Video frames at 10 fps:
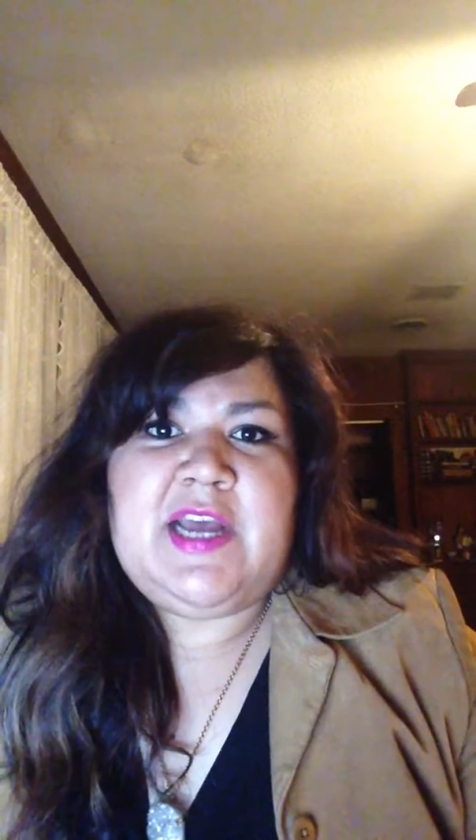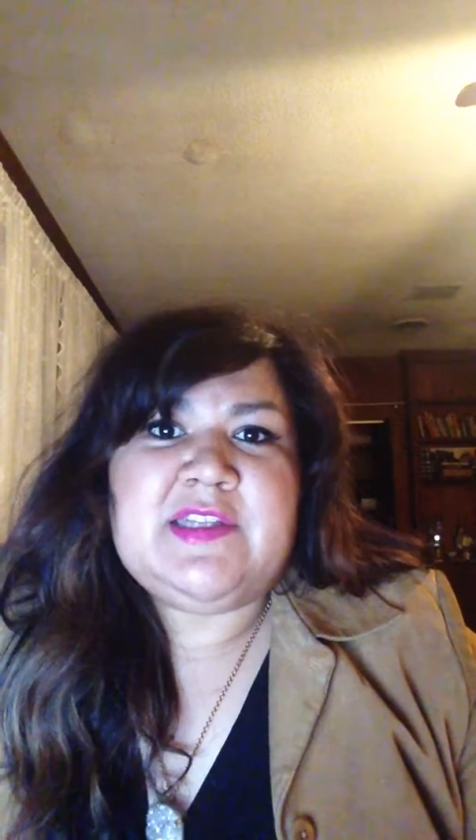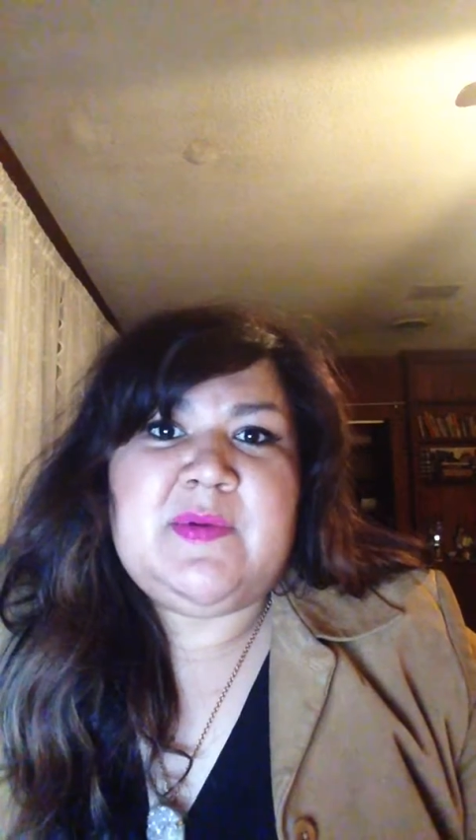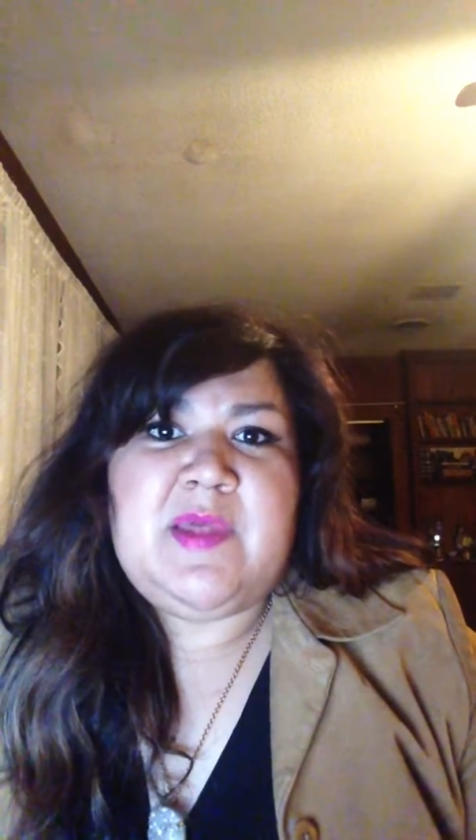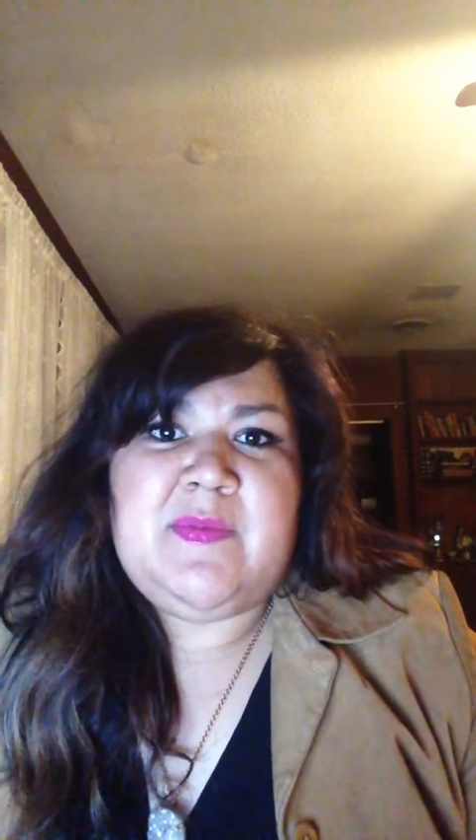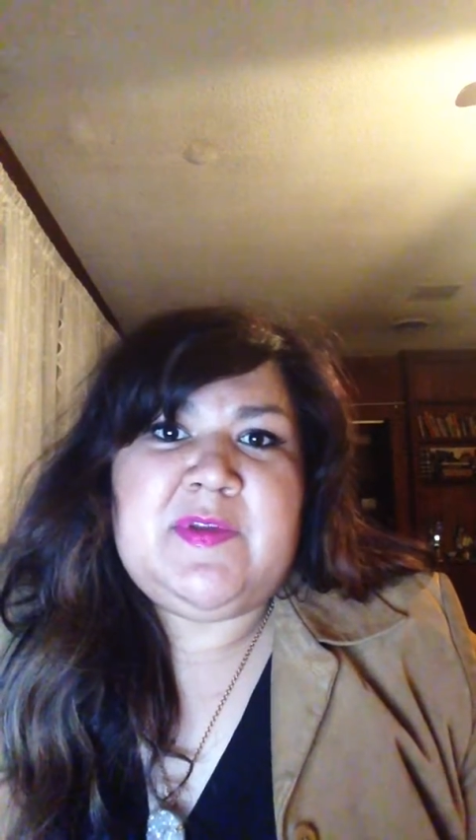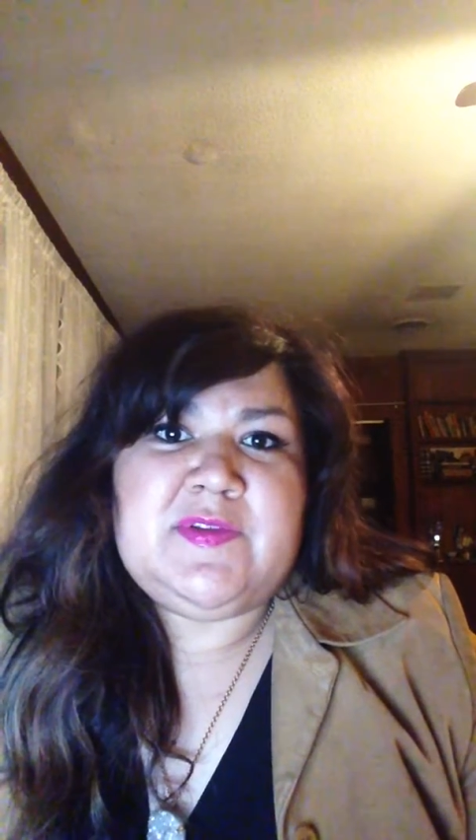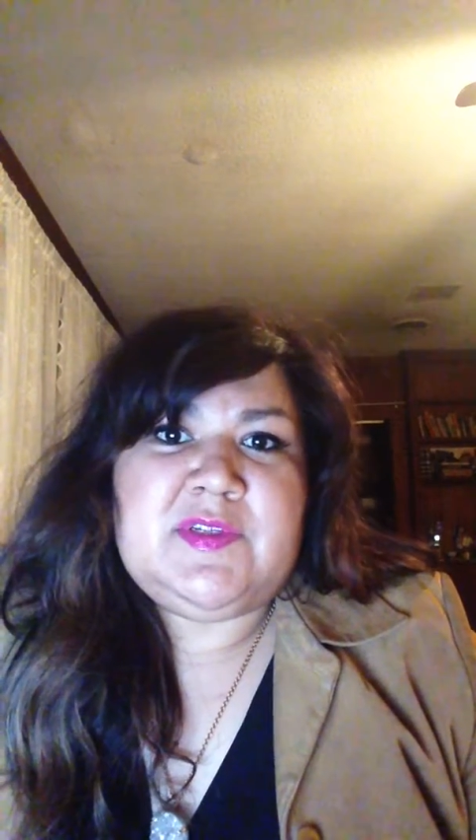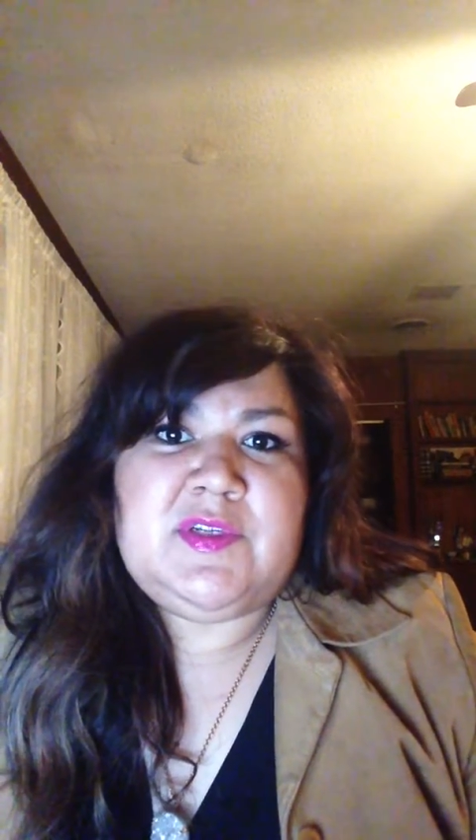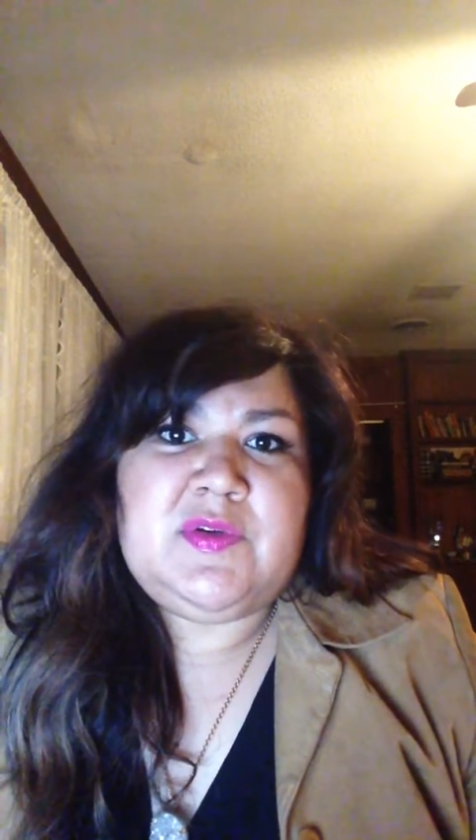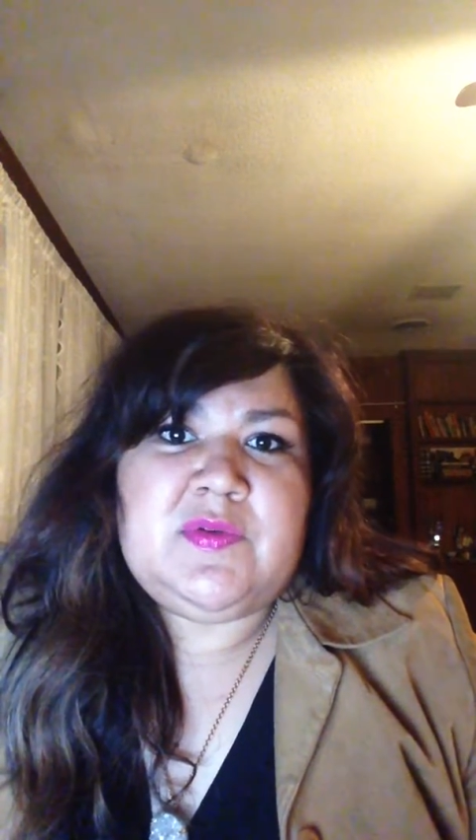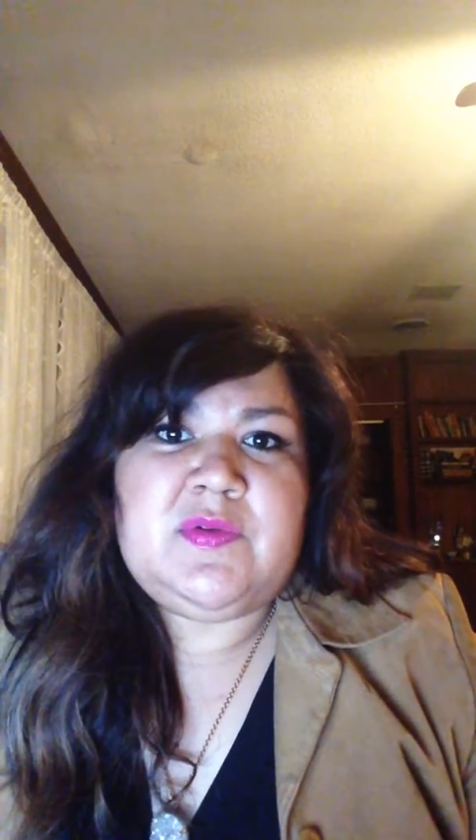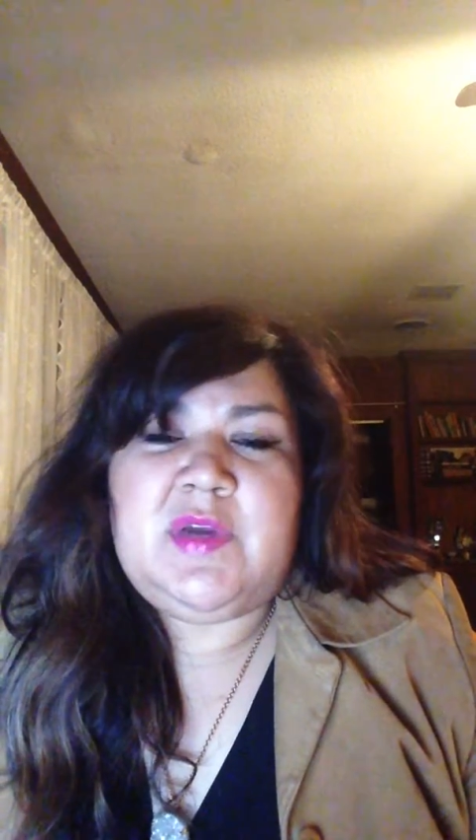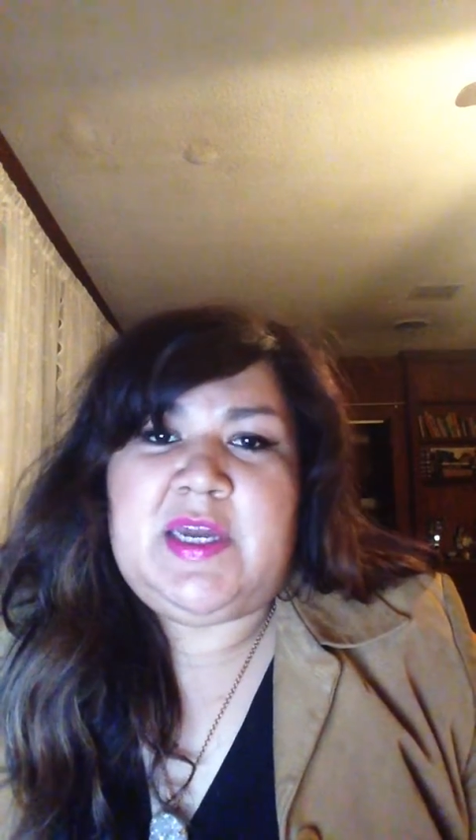out some of that music too,